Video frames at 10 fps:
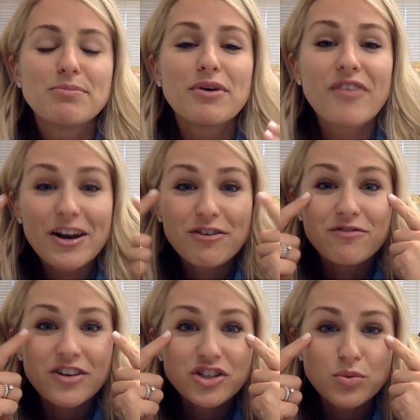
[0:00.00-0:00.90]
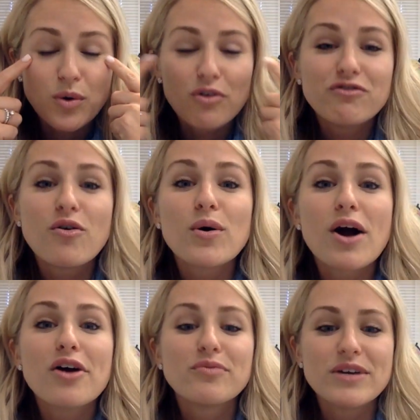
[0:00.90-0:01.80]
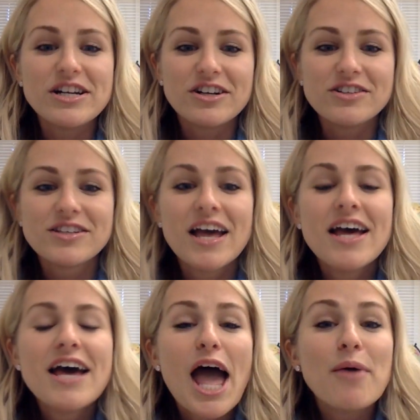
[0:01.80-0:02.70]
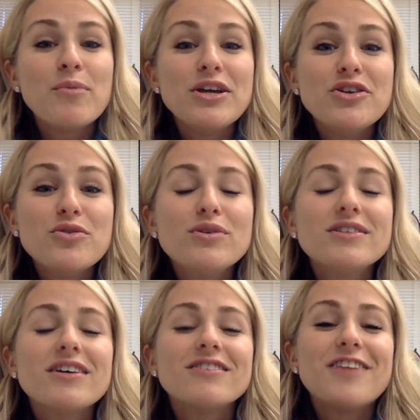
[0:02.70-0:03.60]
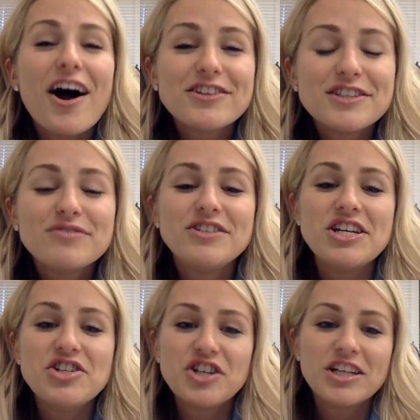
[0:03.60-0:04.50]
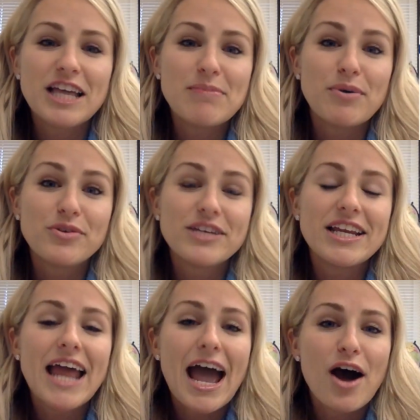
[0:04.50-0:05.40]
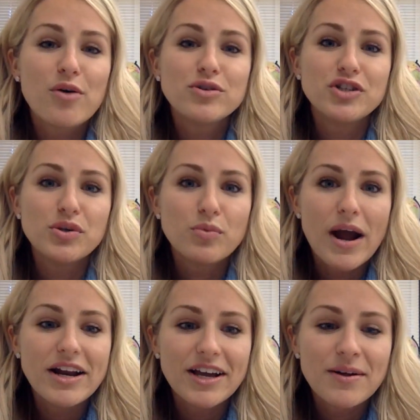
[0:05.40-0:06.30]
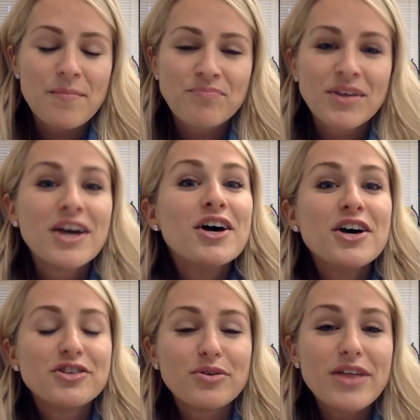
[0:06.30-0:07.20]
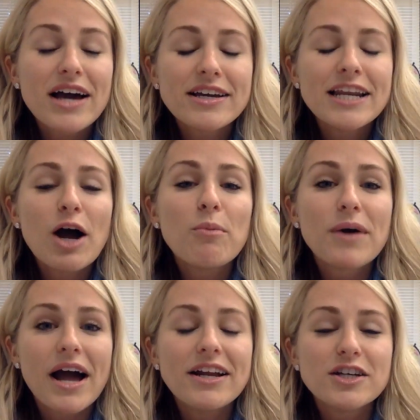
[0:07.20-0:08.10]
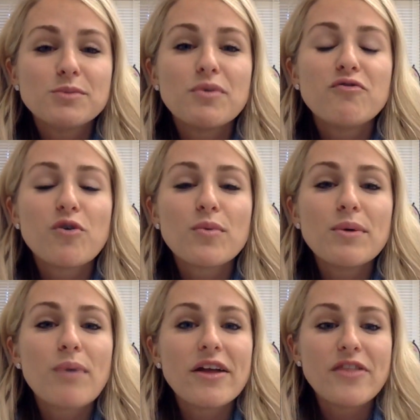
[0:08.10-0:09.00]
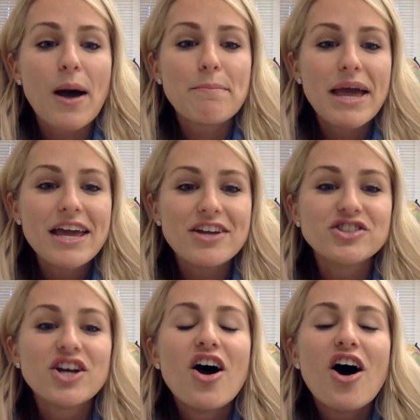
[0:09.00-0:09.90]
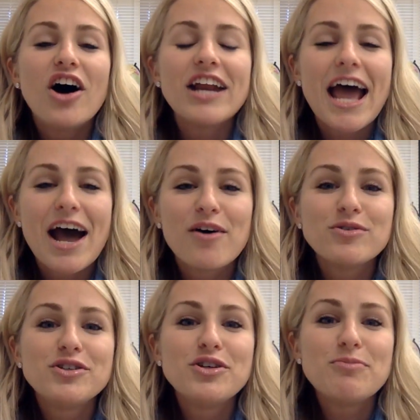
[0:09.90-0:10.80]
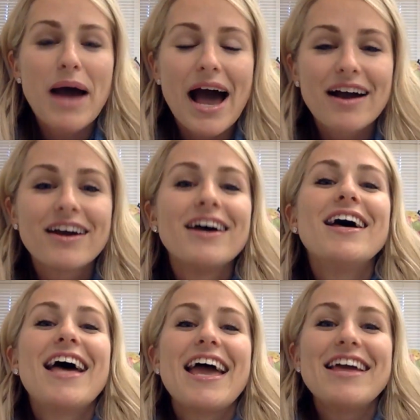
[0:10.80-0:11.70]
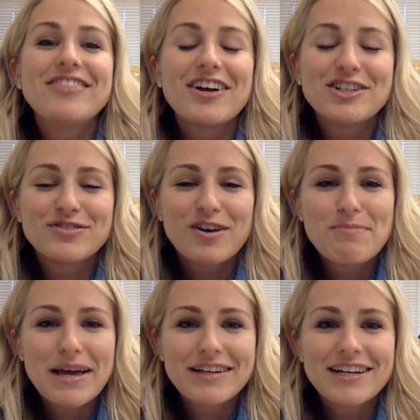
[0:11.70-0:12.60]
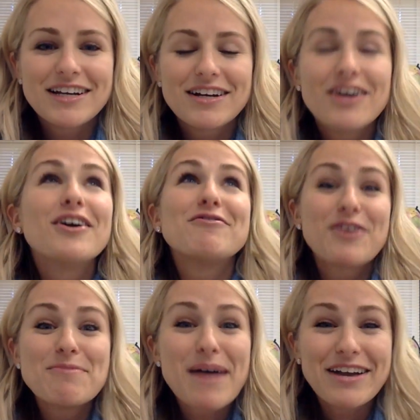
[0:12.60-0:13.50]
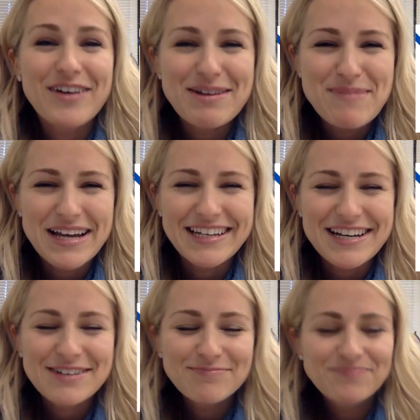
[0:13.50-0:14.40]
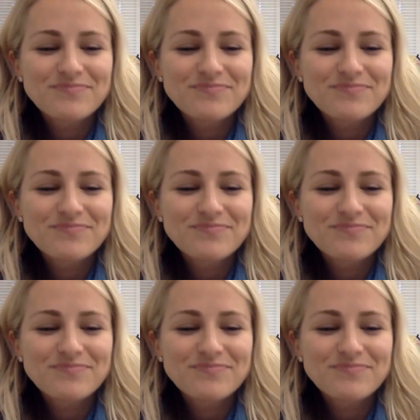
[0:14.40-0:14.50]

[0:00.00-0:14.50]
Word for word: to provide a visual for our readers. And we use lots of teaching labels in how to writing. So that can help guide us before we write that page on how to pack a lunch for a picnic or for a bike ride picnic.